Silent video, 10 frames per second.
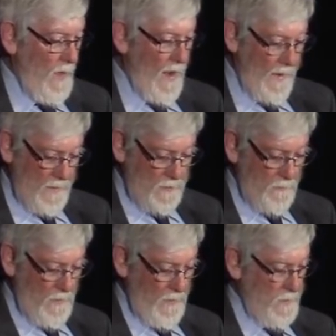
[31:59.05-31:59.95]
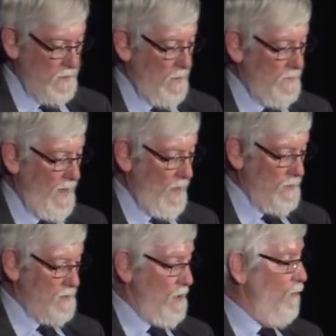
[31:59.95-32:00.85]
had experienced
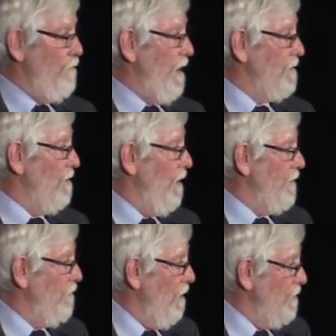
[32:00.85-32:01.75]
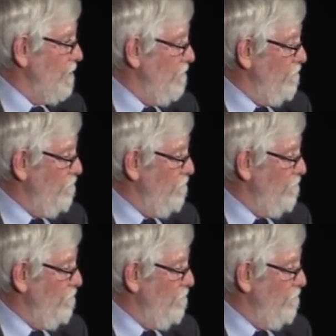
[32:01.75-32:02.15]
downslope bentonite erosion.